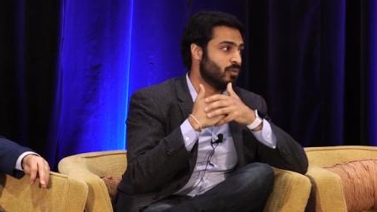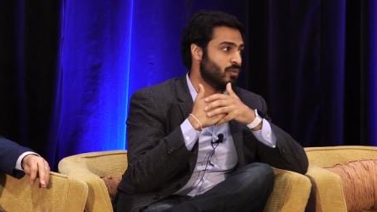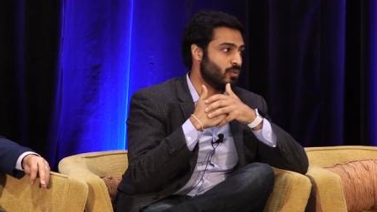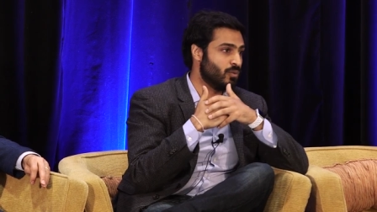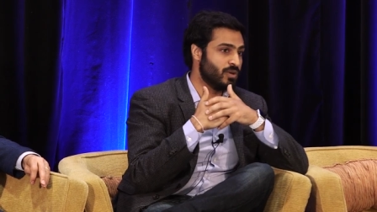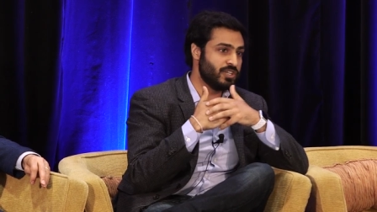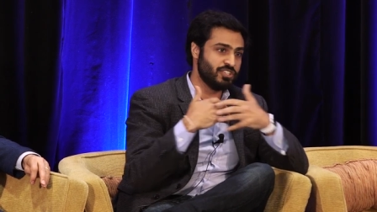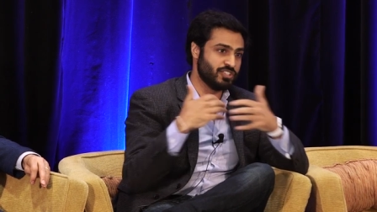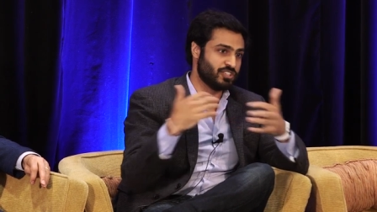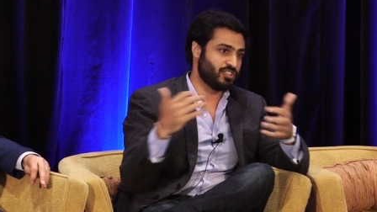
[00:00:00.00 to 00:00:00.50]

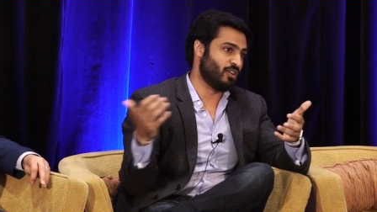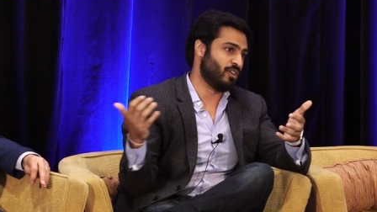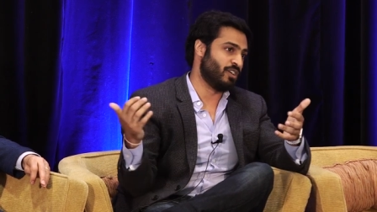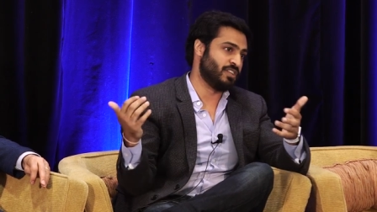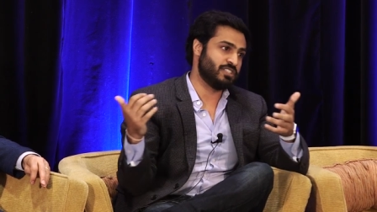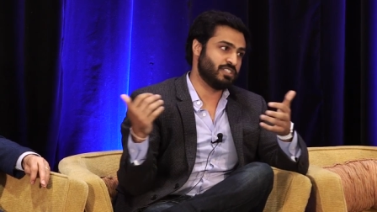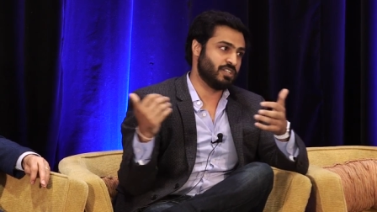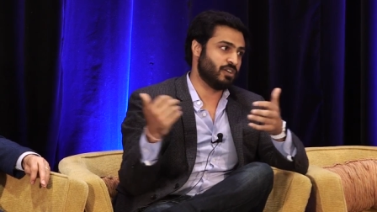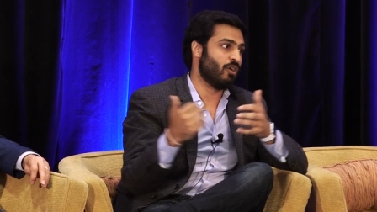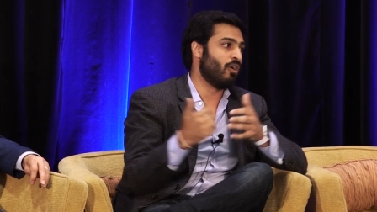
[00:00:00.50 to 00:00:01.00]
we just
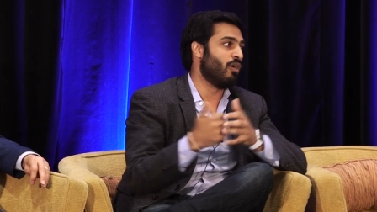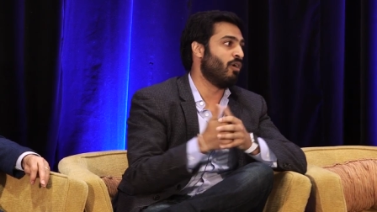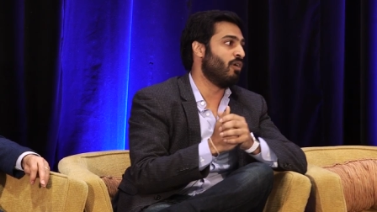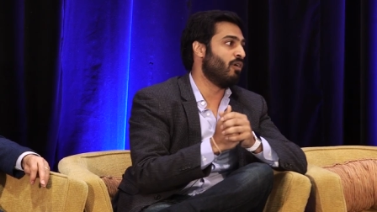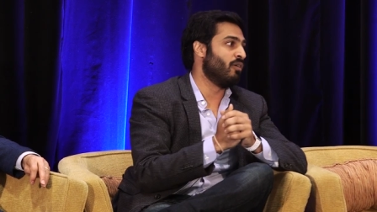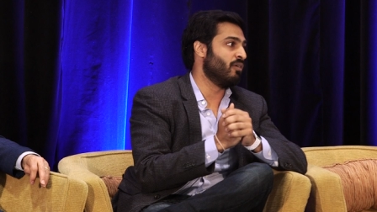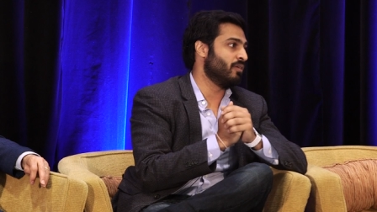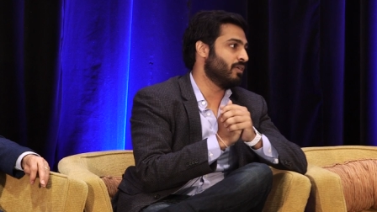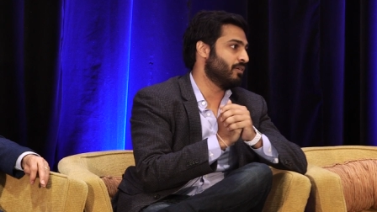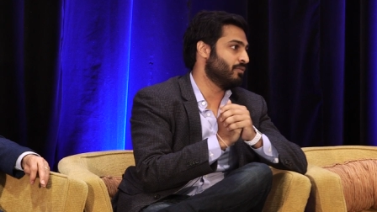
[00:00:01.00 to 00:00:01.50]
started to
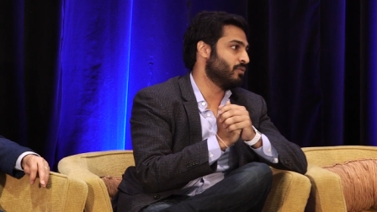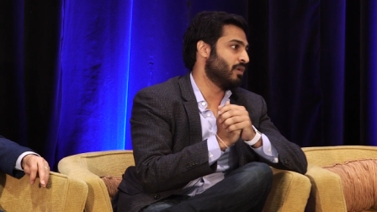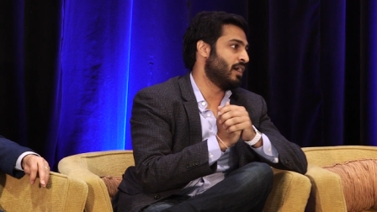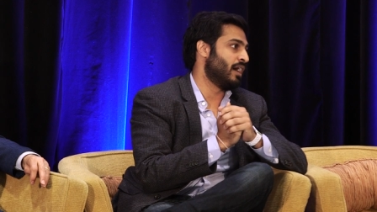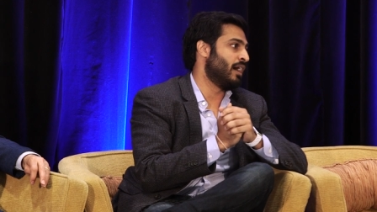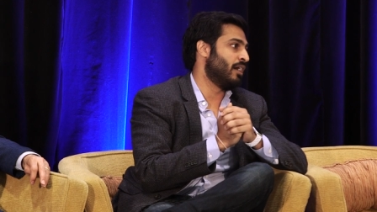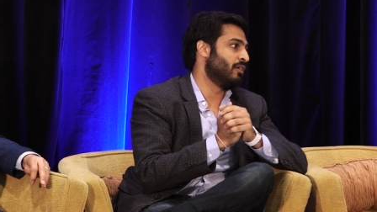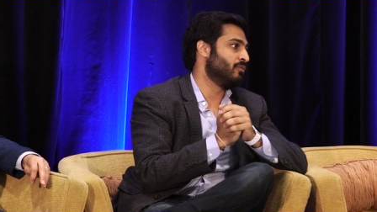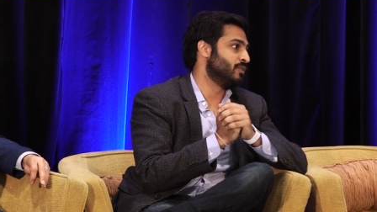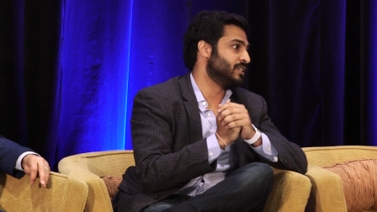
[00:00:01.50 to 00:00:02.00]
call
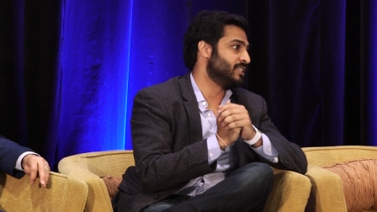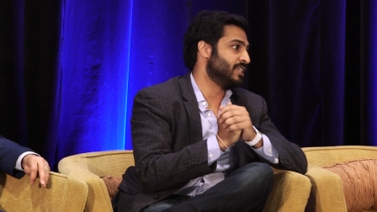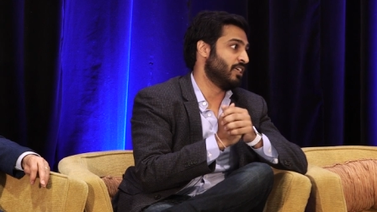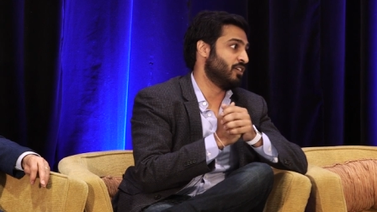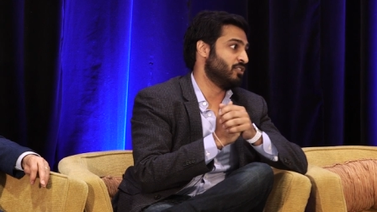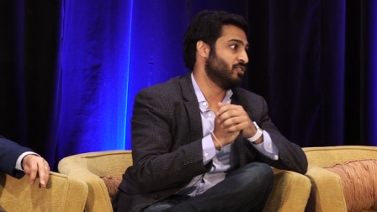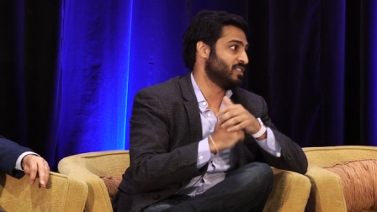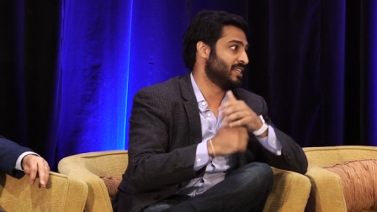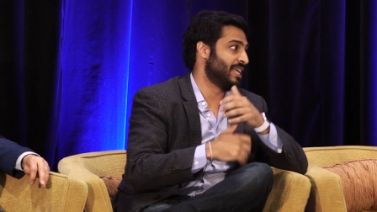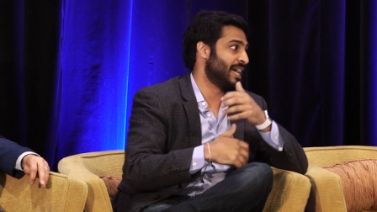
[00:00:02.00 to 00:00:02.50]
uh,
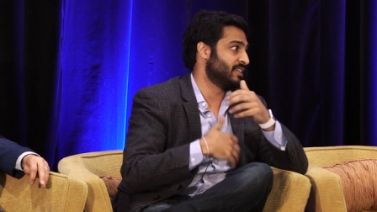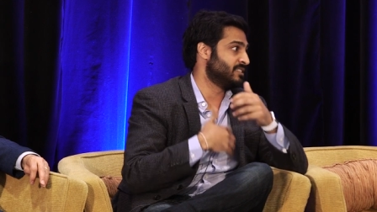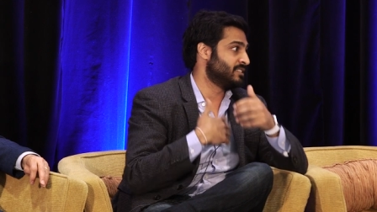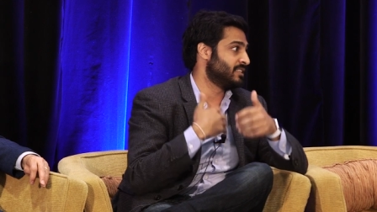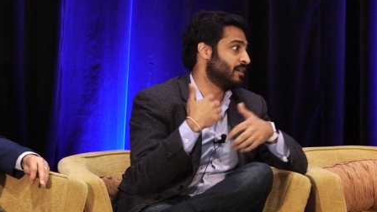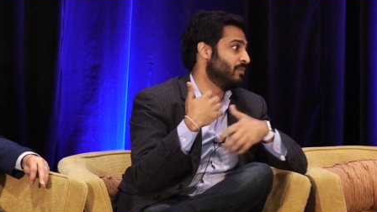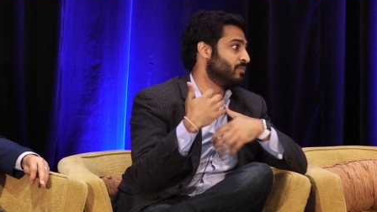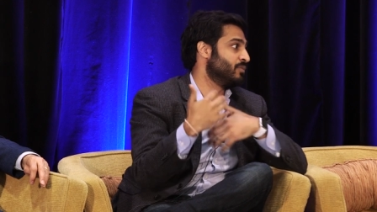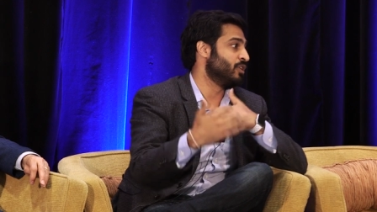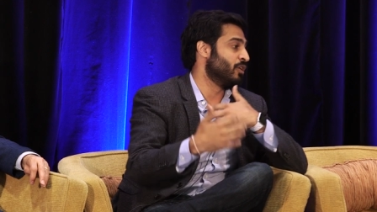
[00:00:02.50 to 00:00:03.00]
retailers and ask
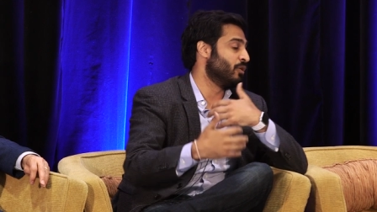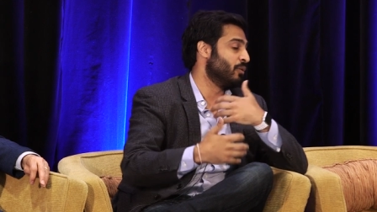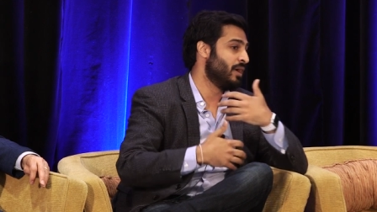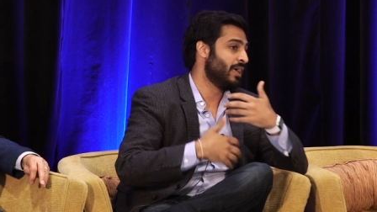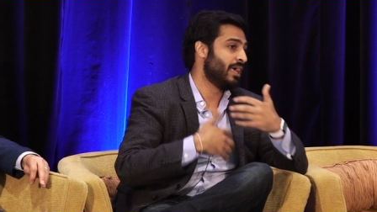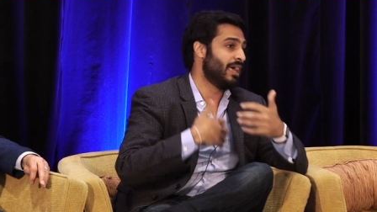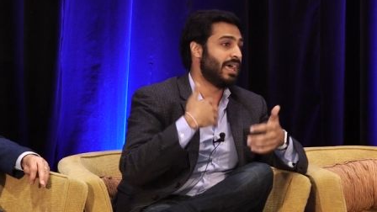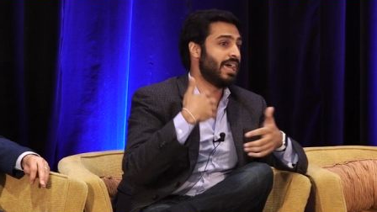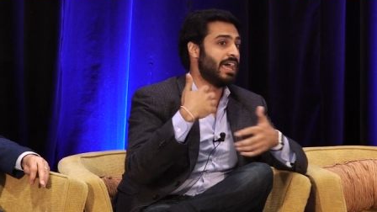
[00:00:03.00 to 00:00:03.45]
them, you know,